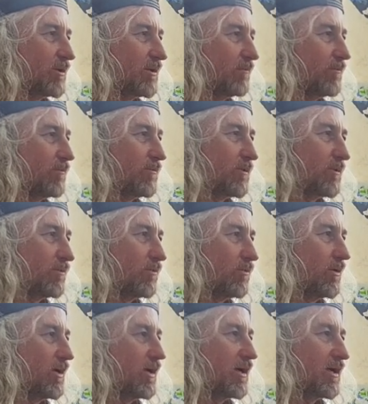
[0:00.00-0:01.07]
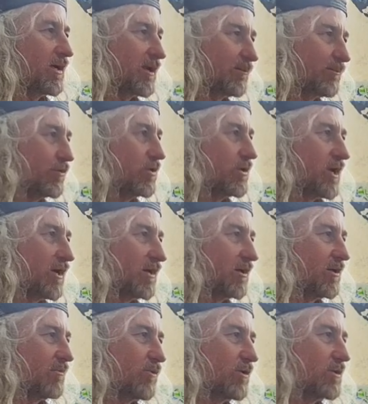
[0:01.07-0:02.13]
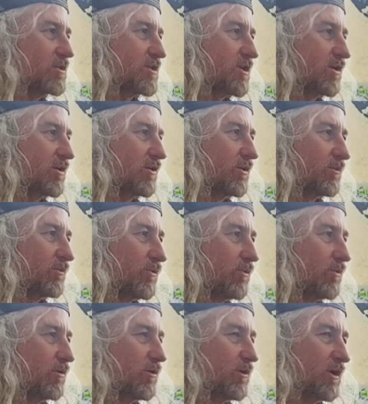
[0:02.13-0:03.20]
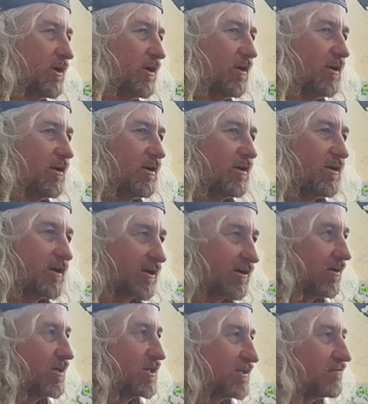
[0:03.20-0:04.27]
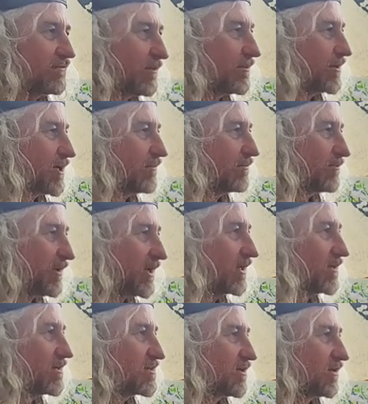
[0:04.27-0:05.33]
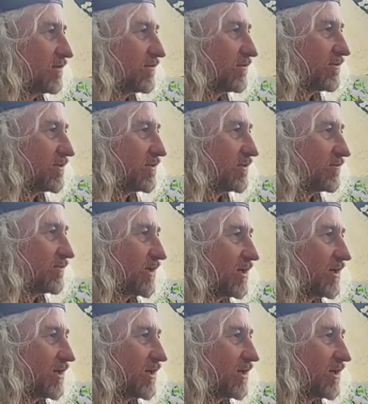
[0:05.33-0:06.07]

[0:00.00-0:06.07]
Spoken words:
But the more I get put down and the more I struggle, the more aggressive I become in making stuff. Mm-hmm.